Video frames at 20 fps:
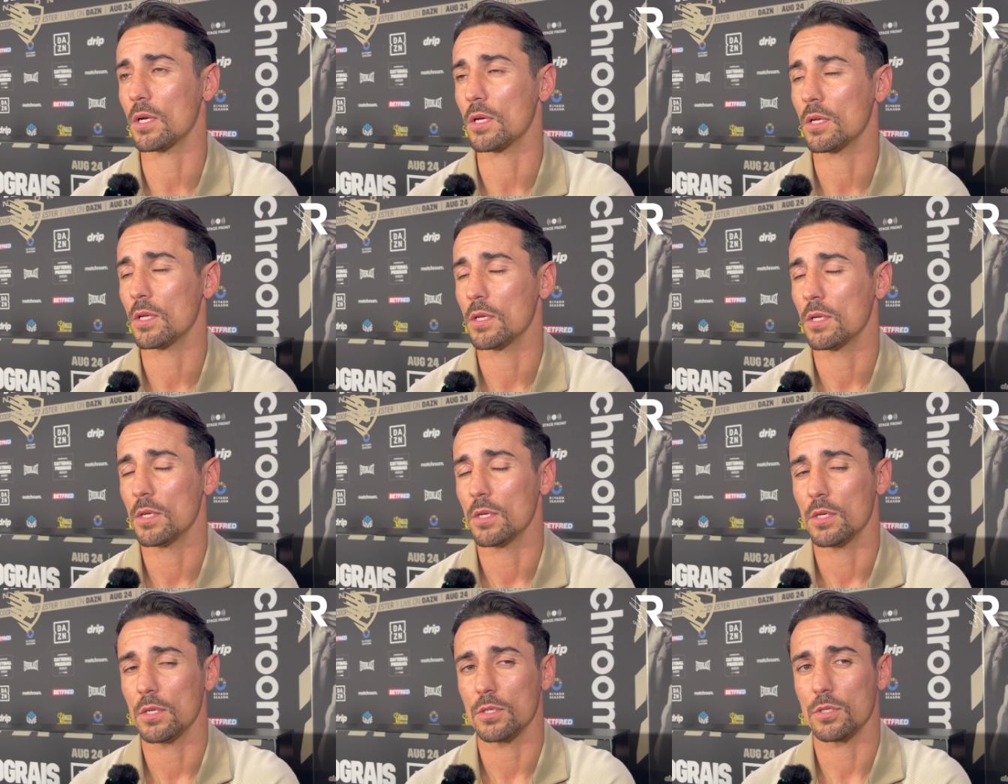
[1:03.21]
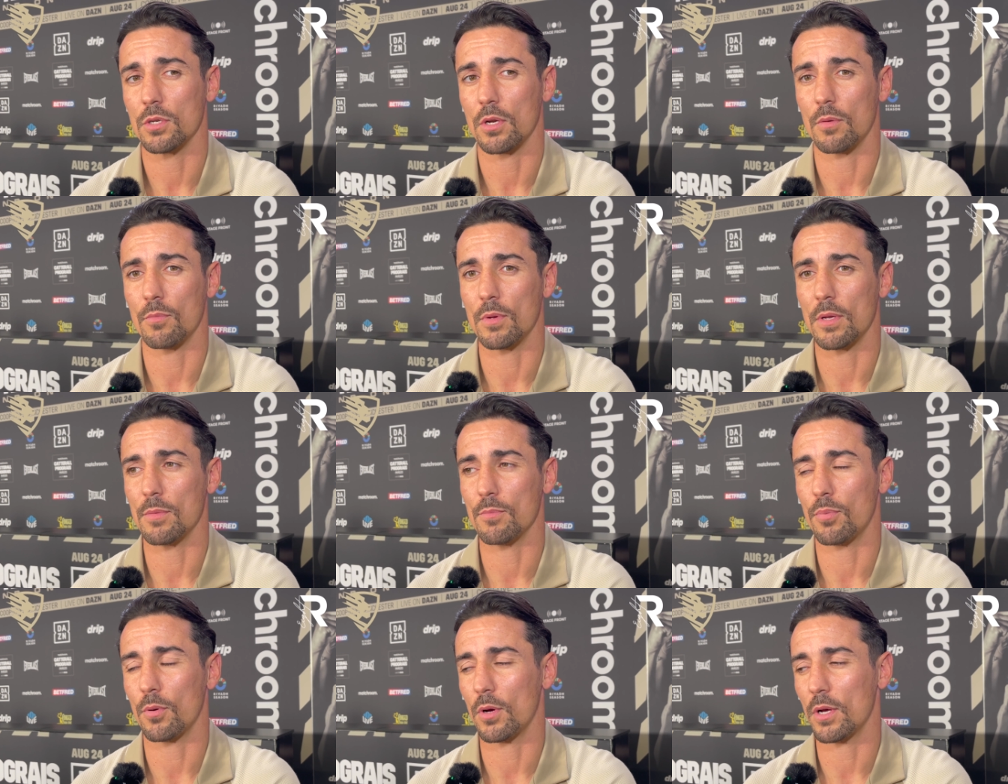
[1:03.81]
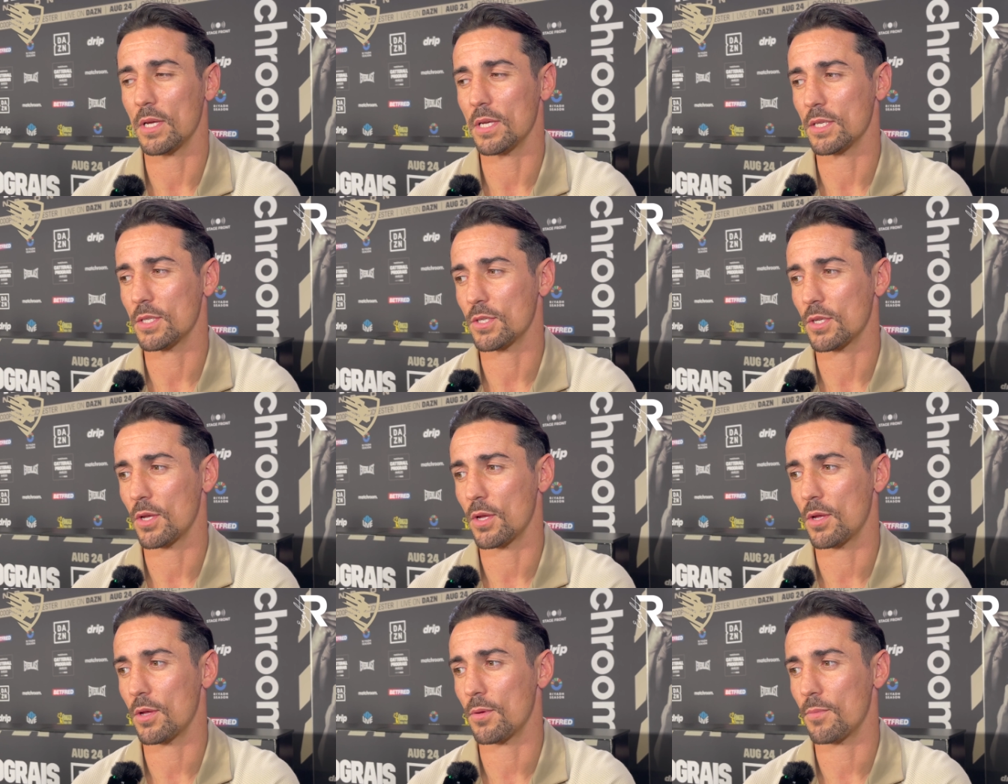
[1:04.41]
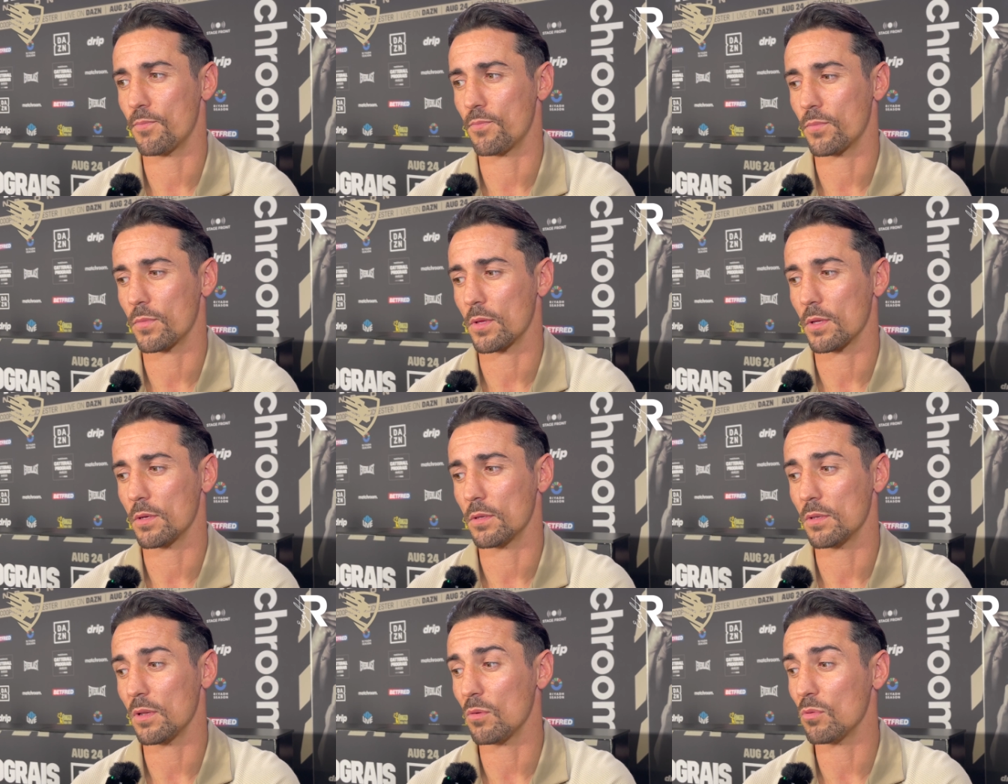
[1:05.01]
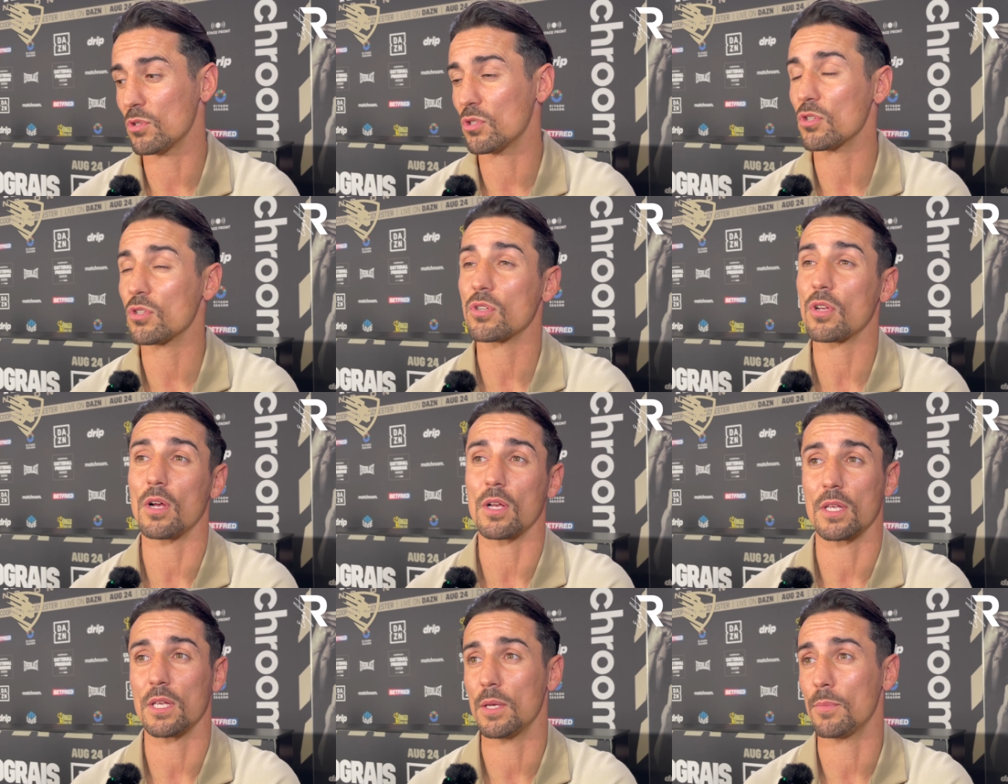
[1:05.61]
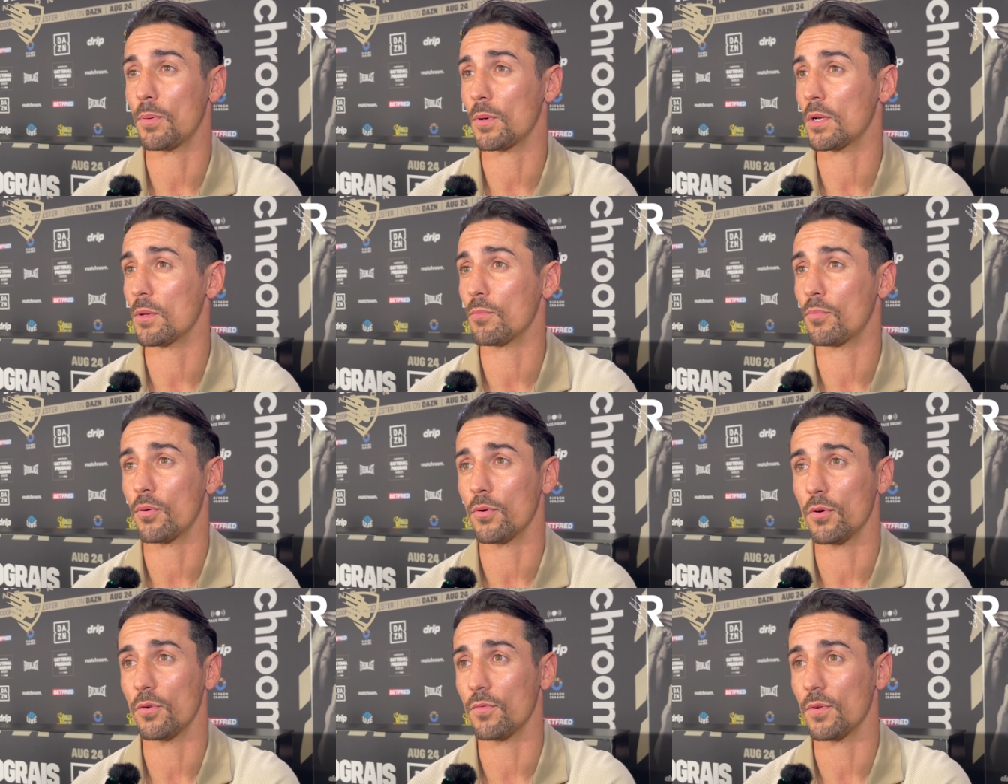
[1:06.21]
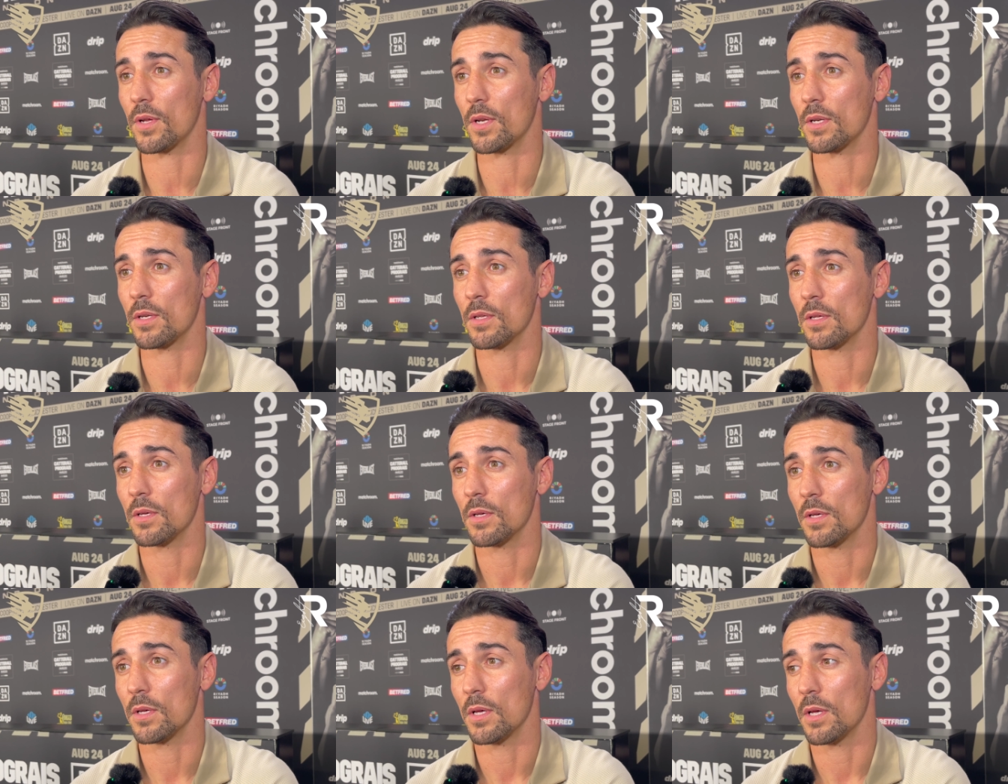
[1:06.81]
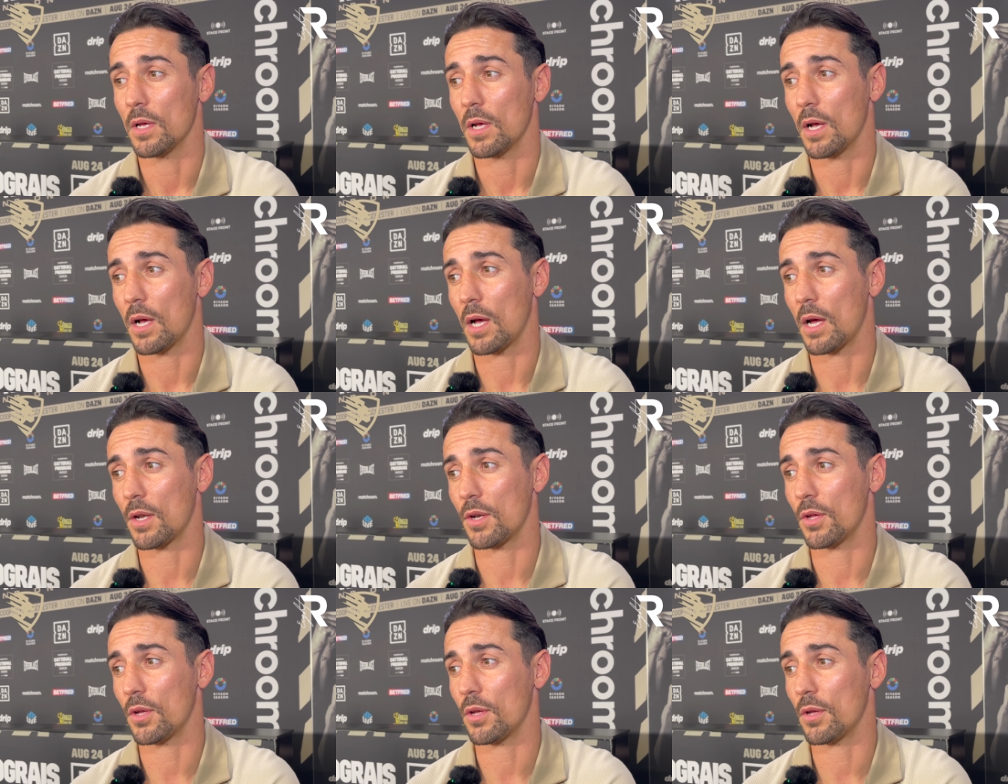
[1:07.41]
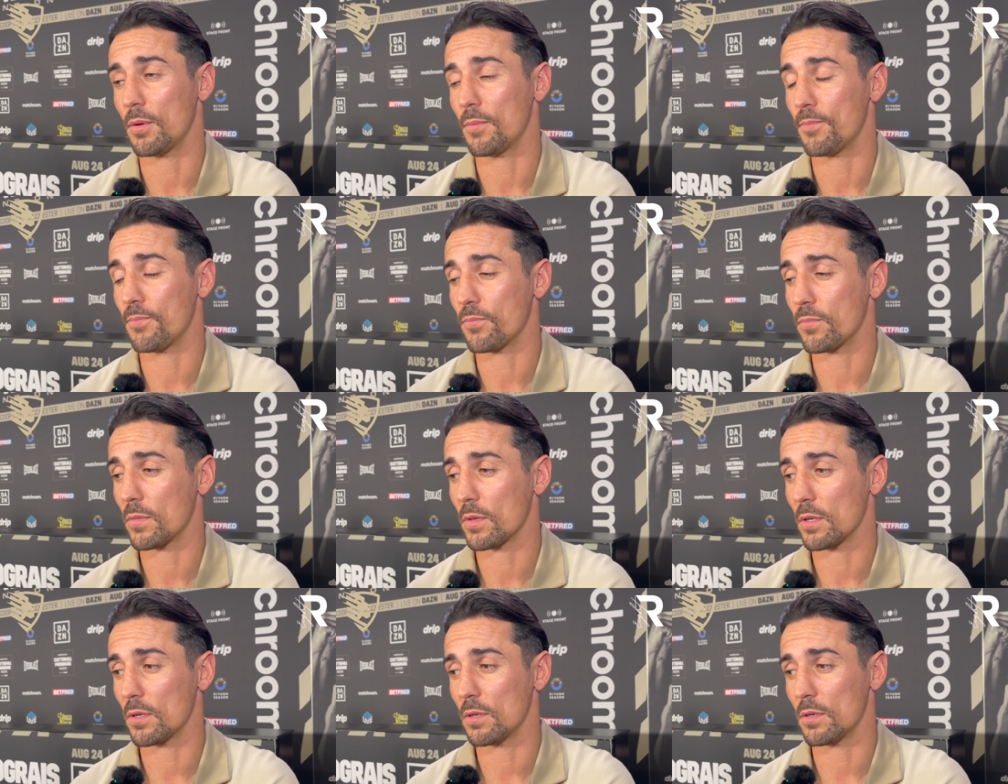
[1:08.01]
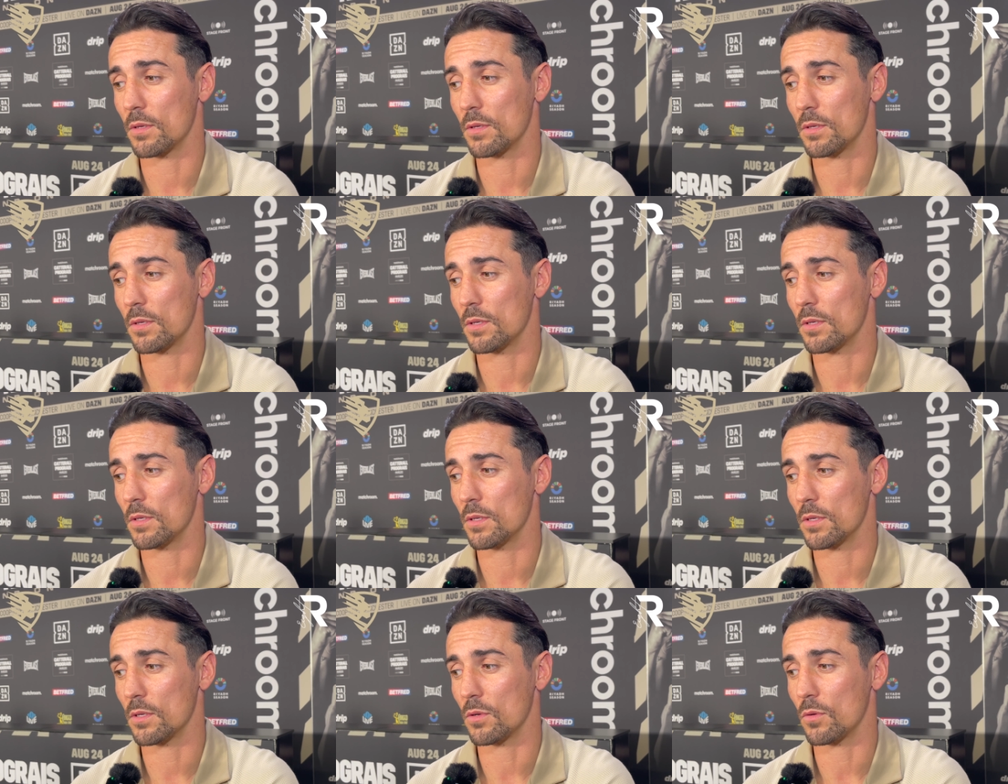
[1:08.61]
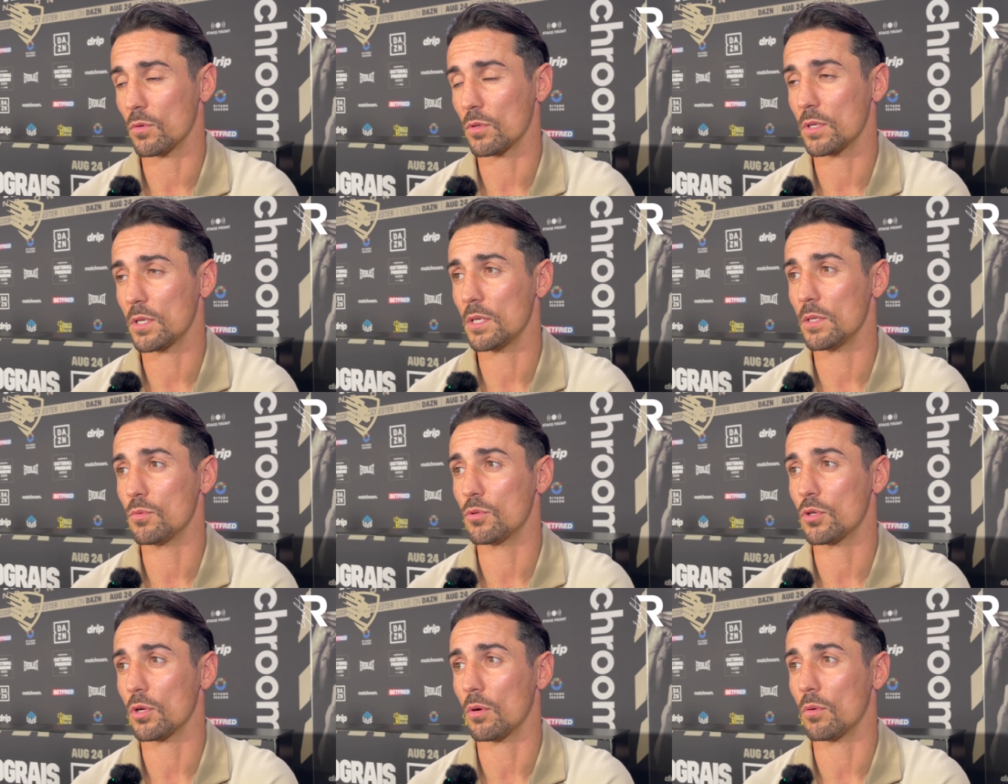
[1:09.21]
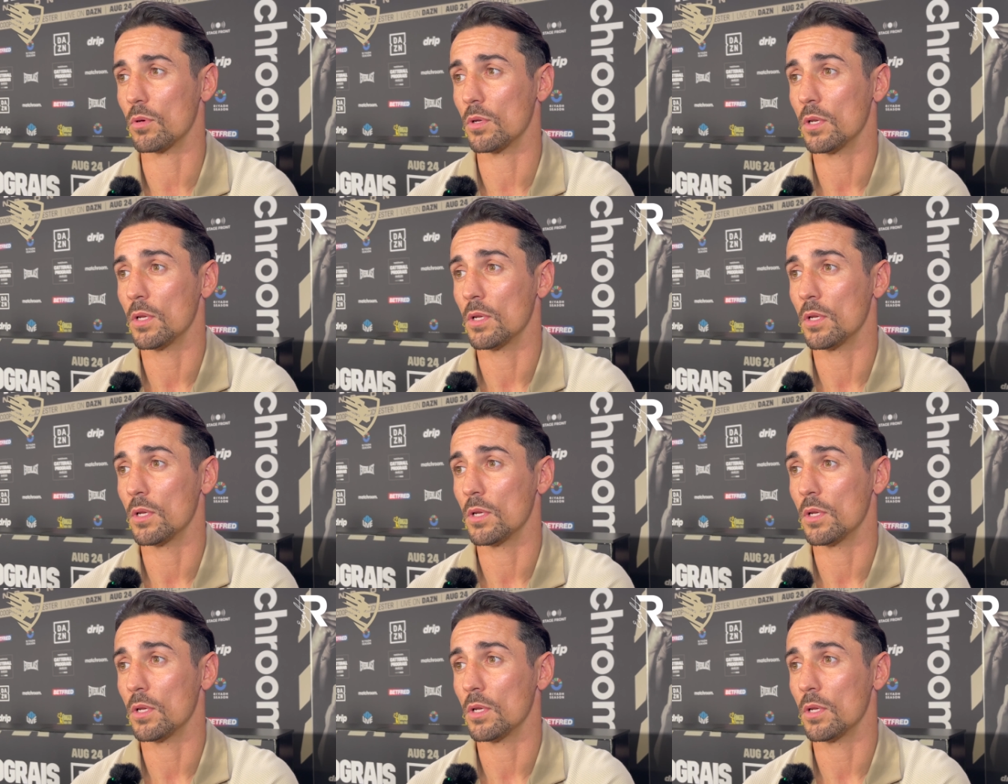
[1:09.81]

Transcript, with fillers: Do you know what I mean? But it's um, no, we just got to keep on improving, and um, you know, keep showing.